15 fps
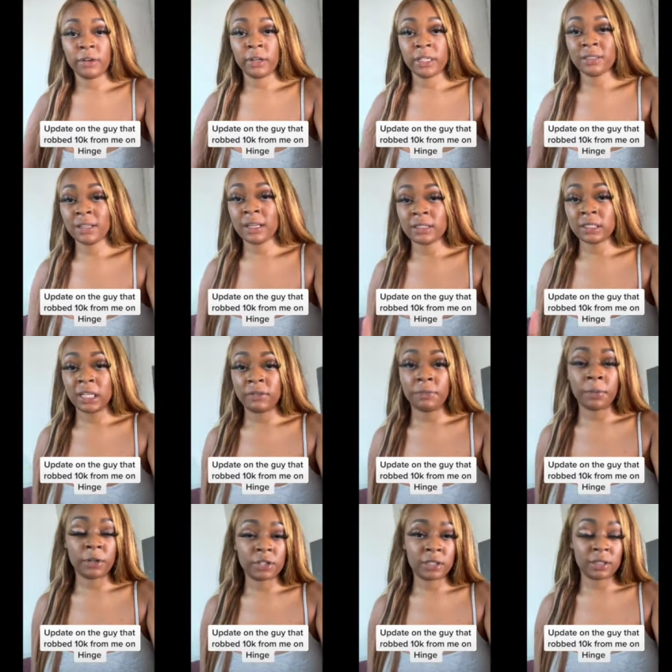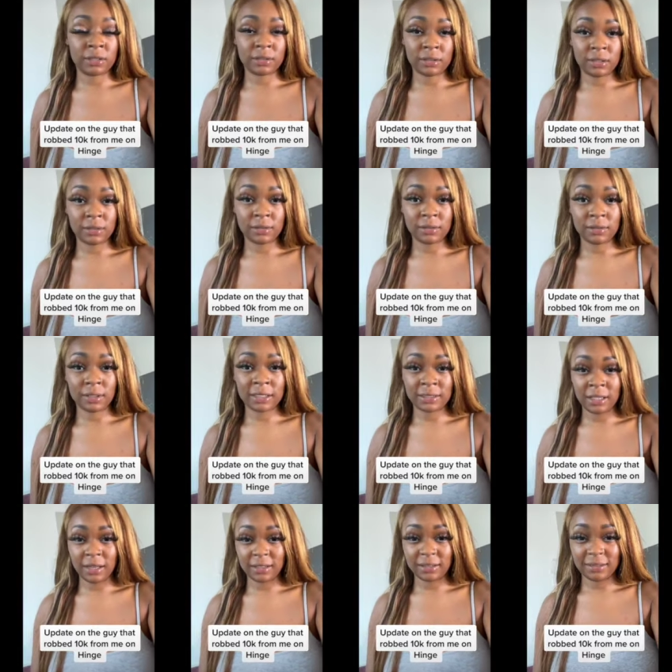He's not a safe person. He's
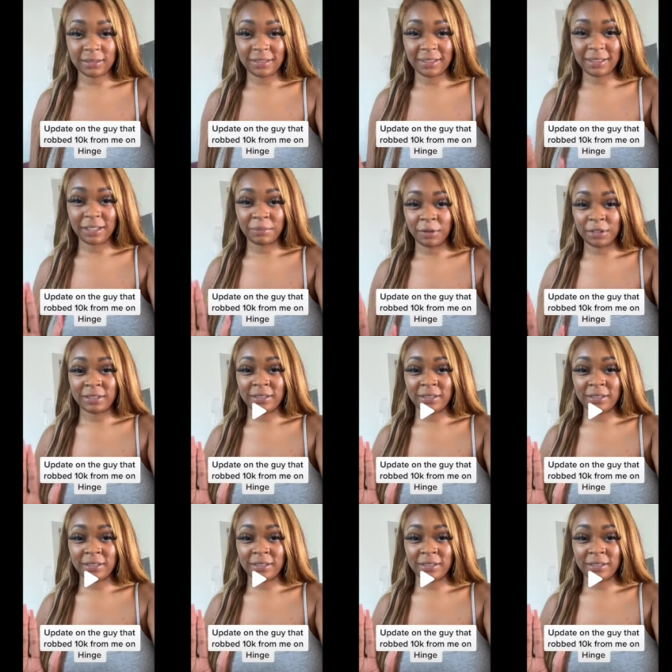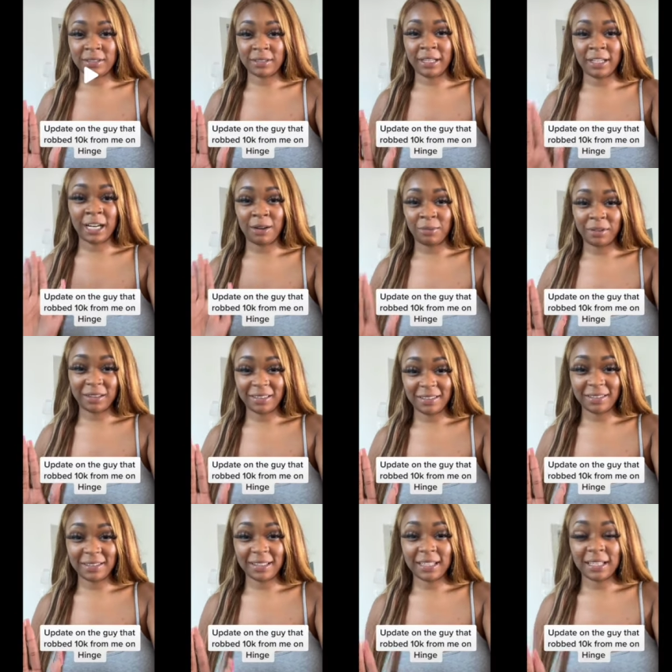not a good person to hang out with
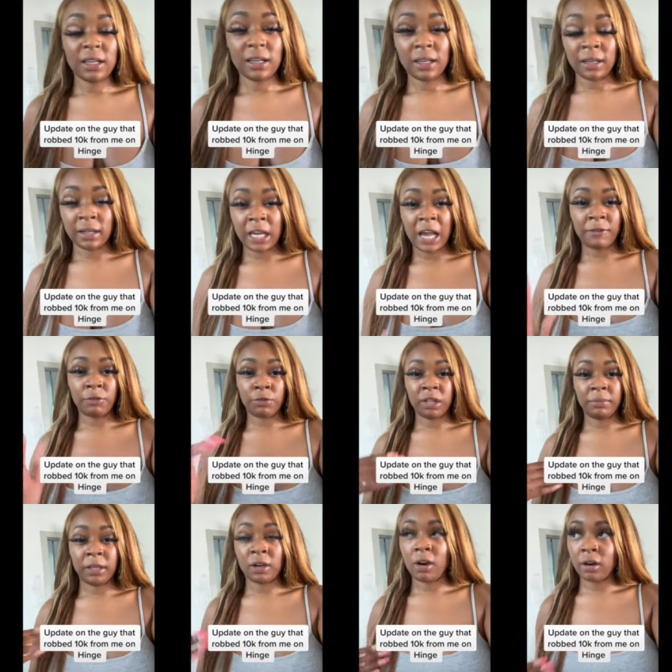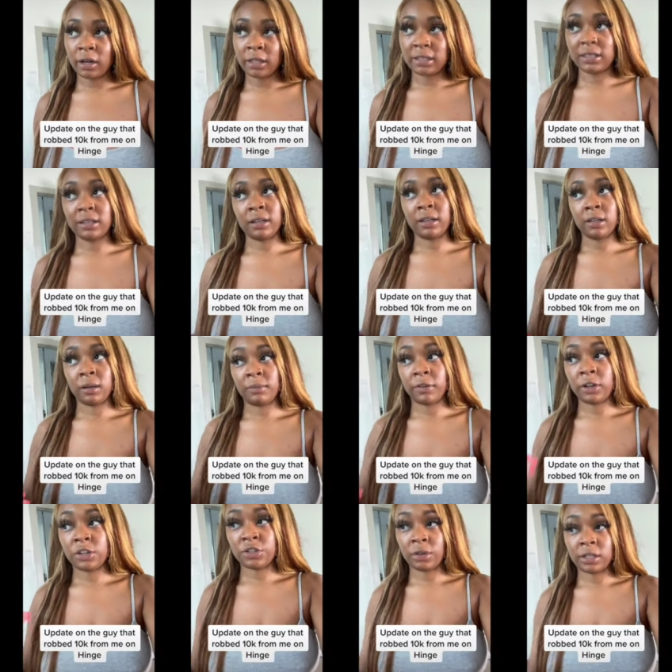and I have a really big heart and I'm a
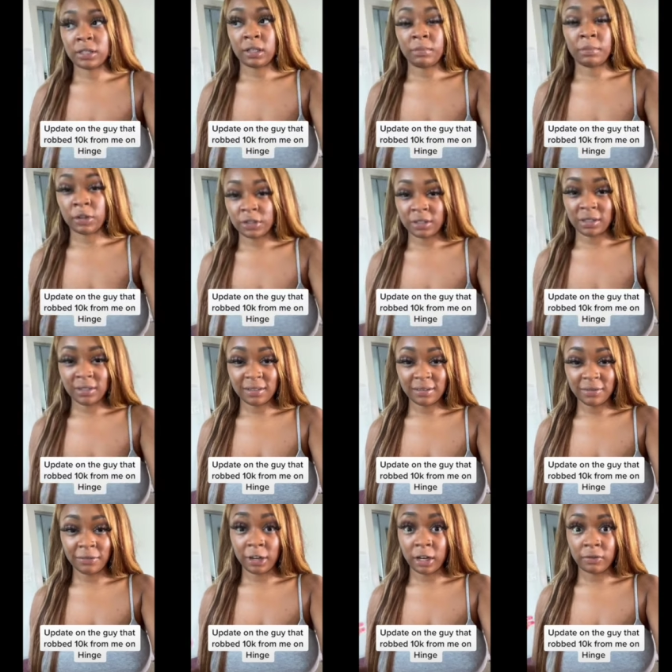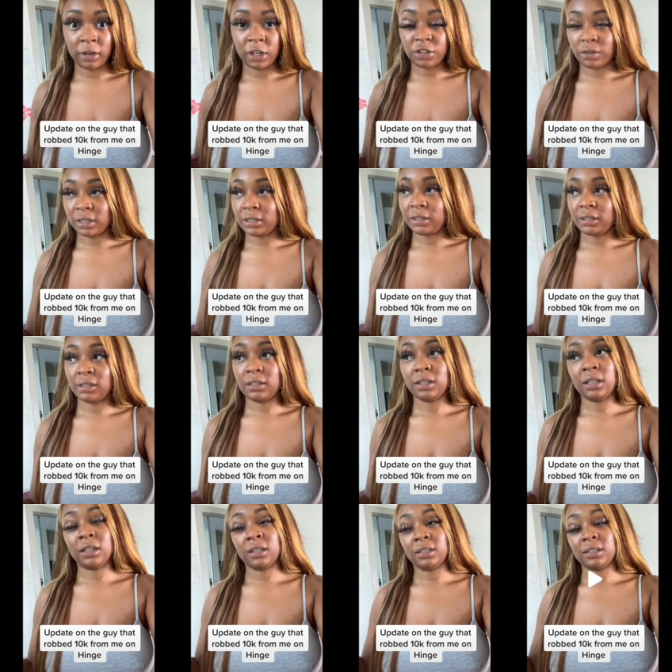very trusting person, very very trusting.
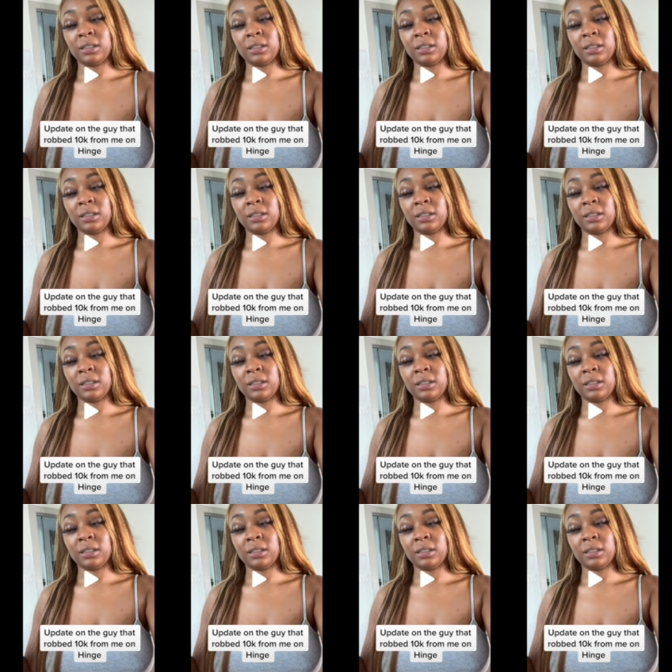And